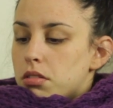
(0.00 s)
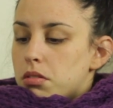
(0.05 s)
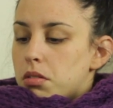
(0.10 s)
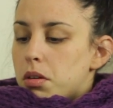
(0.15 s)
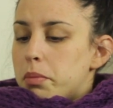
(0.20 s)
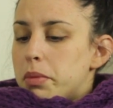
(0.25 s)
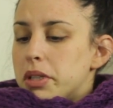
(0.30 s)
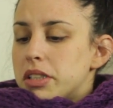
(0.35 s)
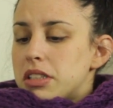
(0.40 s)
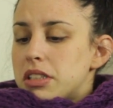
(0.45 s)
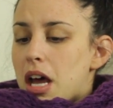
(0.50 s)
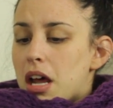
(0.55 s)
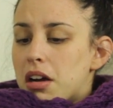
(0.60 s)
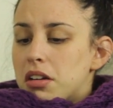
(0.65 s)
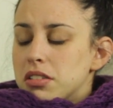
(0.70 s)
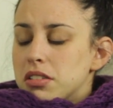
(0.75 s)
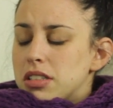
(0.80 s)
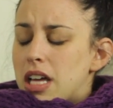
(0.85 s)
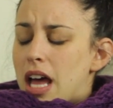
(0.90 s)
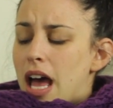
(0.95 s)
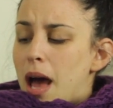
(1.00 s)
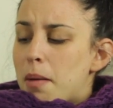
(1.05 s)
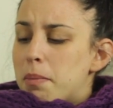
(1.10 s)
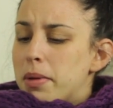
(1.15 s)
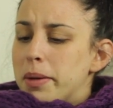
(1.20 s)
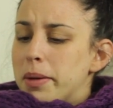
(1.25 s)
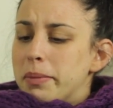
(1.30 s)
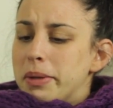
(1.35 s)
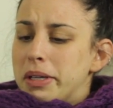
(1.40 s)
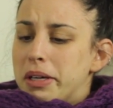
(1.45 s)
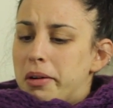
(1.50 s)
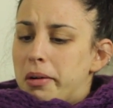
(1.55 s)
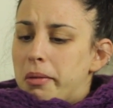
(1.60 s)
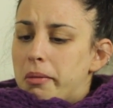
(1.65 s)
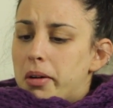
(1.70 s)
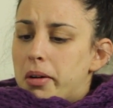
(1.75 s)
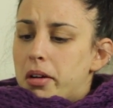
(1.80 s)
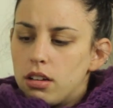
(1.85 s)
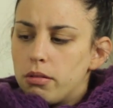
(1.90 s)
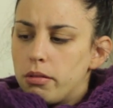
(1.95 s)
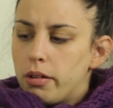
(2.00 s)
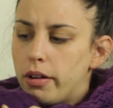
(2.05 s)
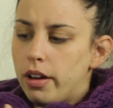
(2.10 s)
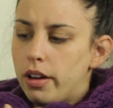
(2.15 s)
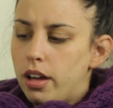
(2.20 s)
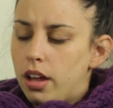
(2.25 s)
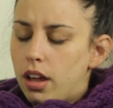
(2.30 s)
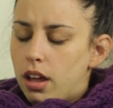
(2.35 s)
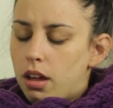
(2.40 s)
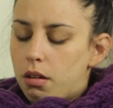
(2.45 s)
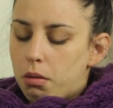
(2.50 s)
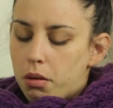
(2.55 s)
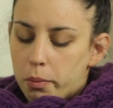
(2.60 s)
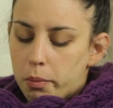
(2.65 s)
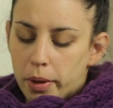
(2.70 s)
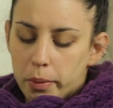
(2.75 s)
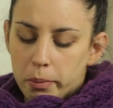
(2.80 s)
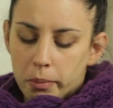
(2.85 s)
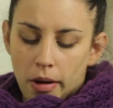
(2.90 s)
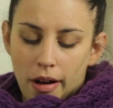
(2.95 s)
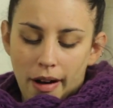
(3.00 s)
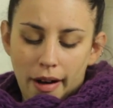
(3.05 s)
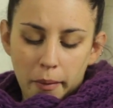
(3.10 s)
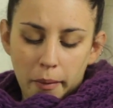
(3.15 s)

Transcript: a McDonald's Happy Meal. Oh, my mom.